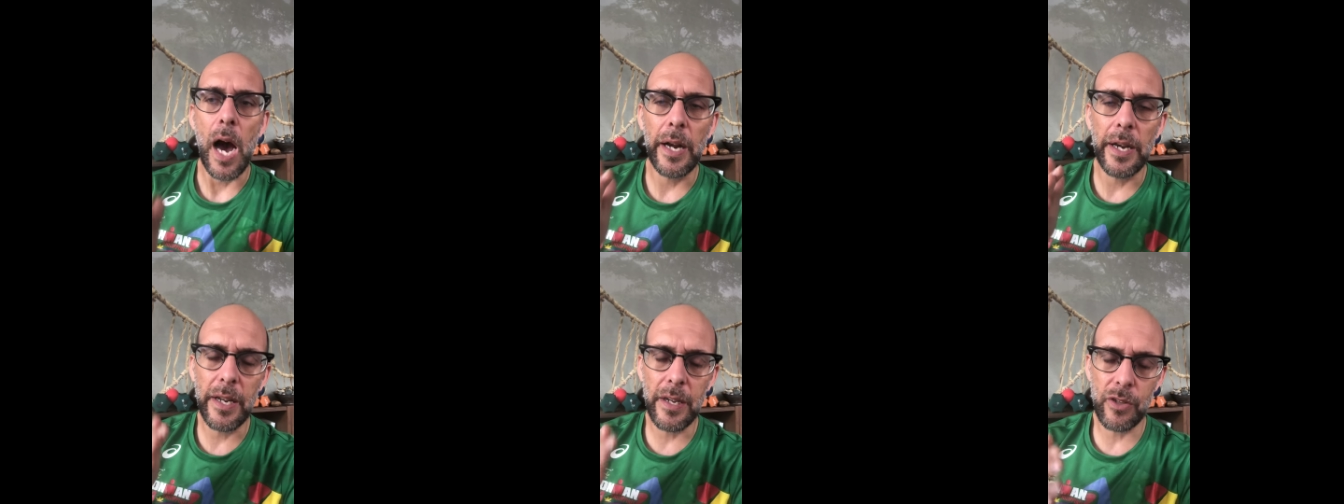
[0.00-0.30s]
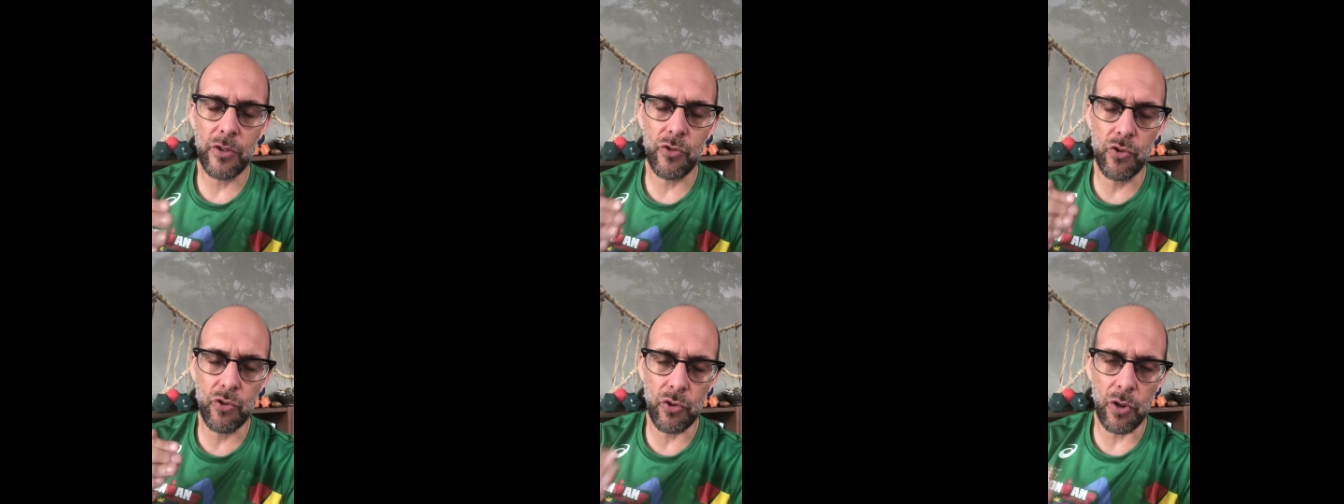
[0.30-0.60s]
and
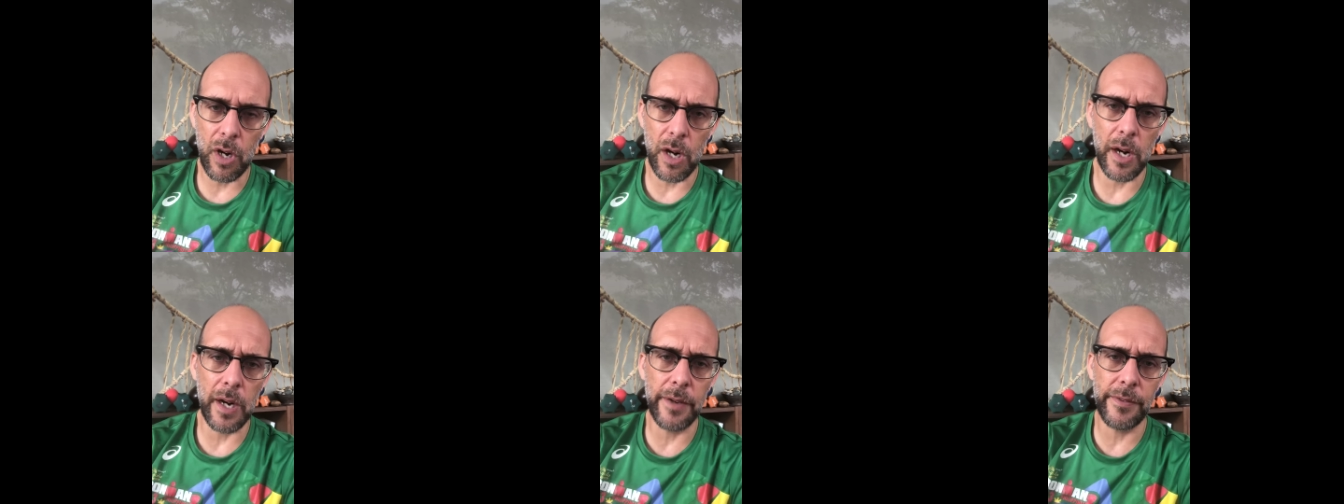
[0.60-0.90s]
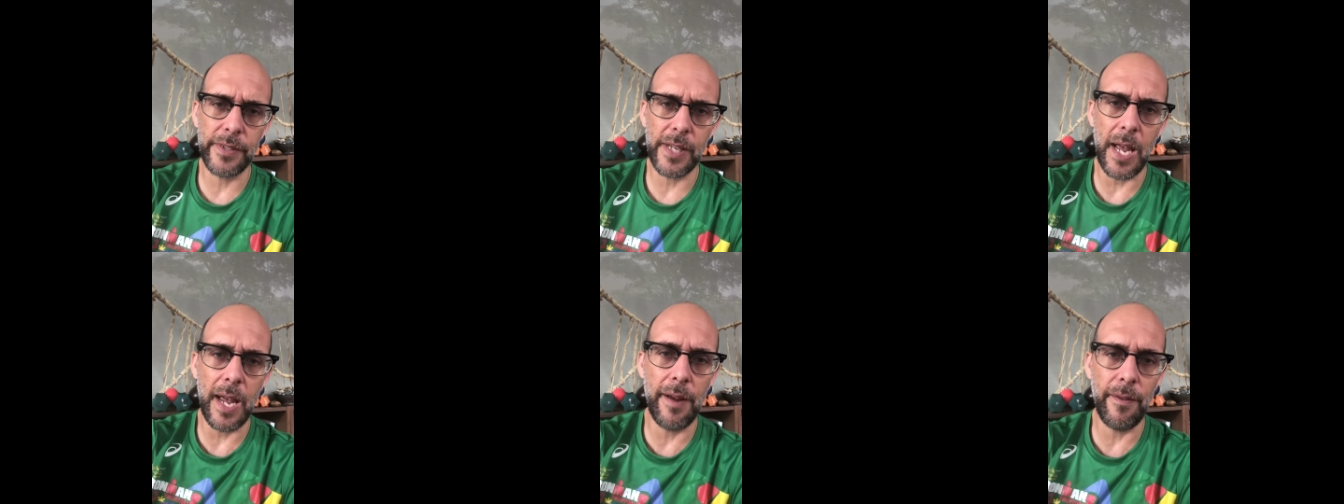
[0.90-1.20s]
it
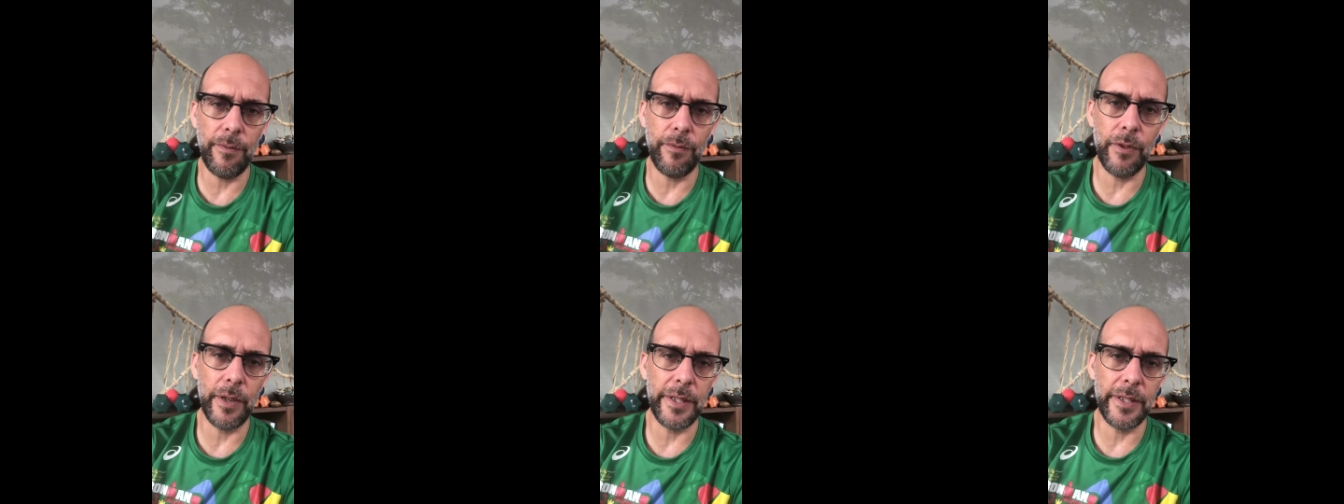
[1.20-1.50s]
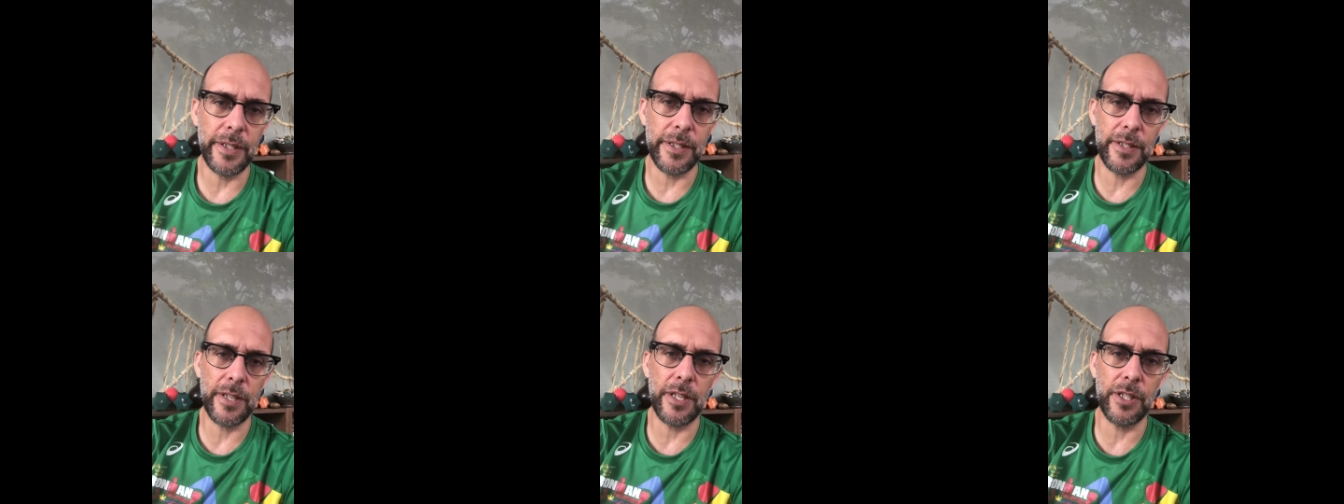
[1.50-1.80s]
drives every
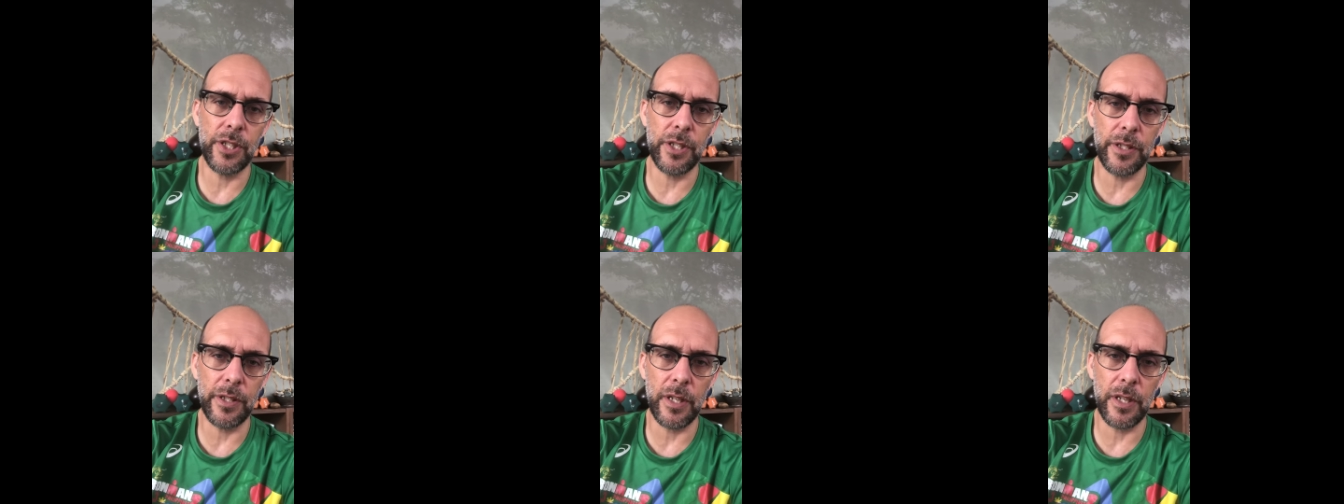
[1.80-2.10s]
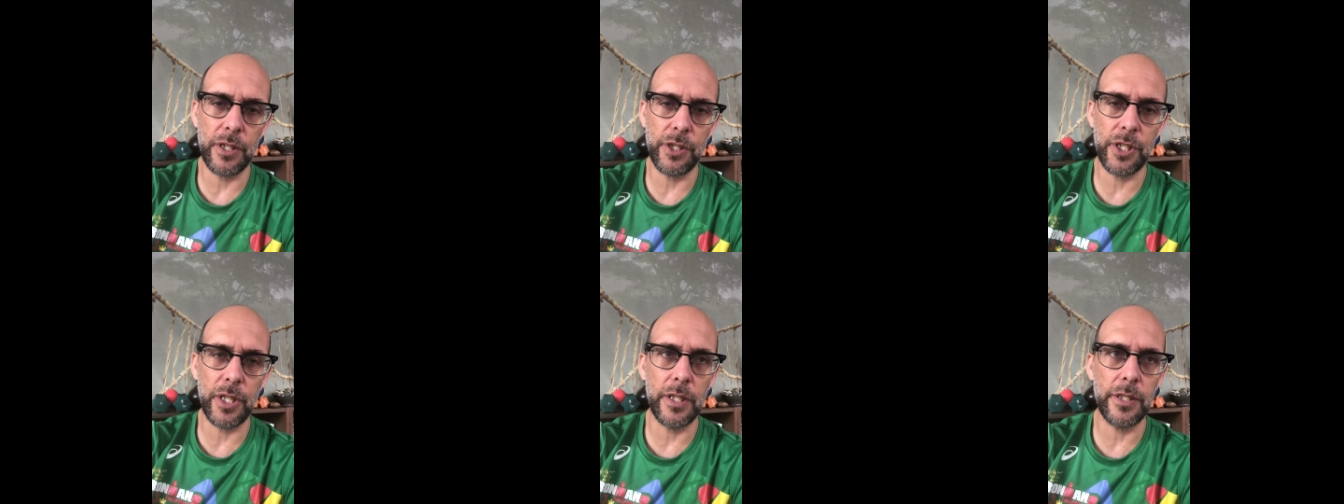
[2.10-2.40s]
decision
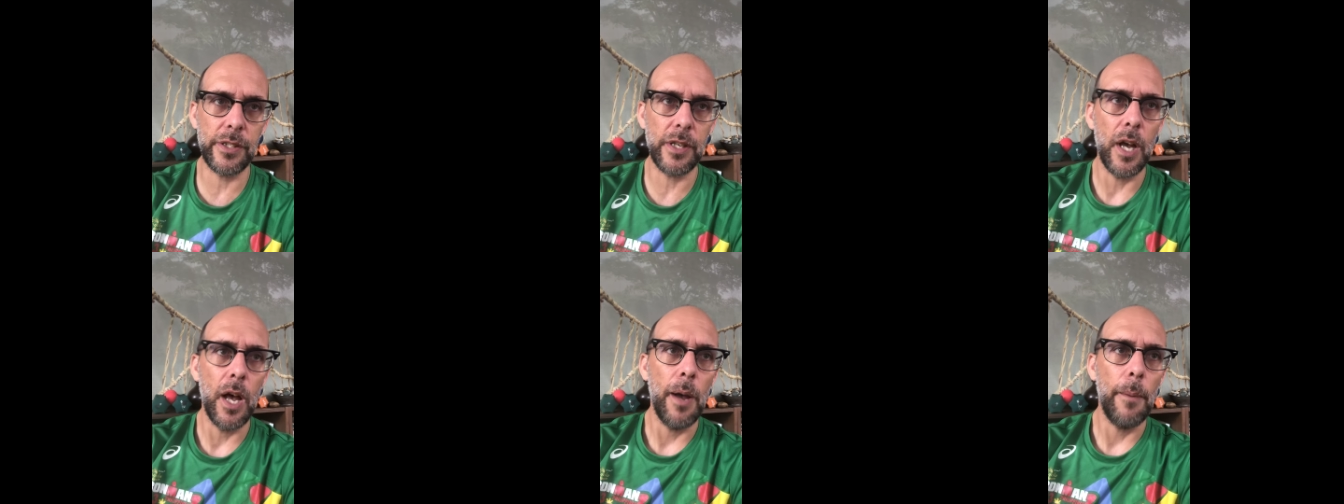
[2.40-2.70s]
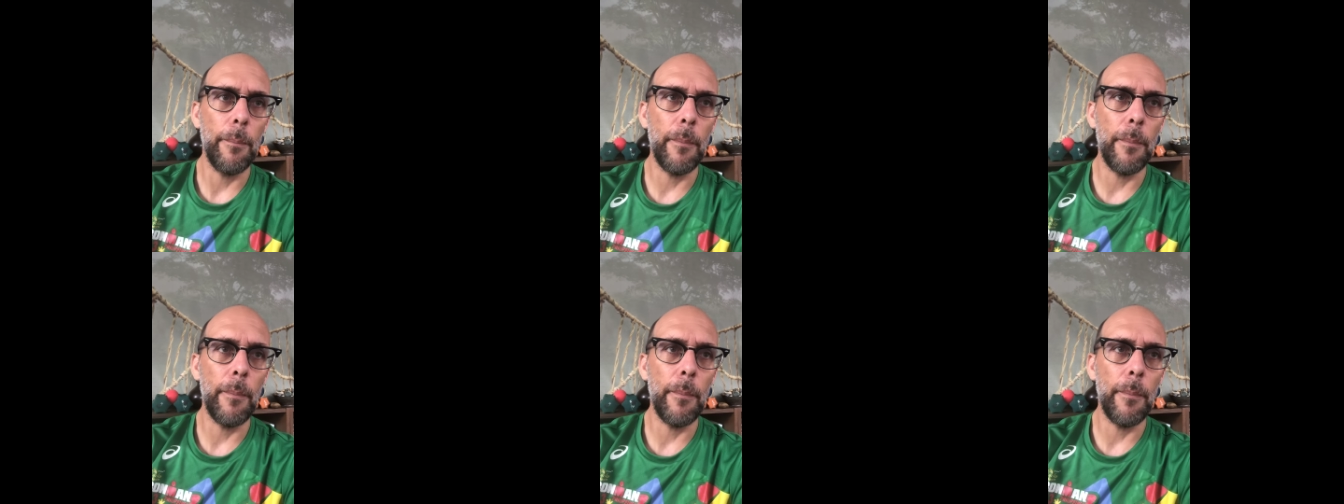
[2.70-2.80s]
that she's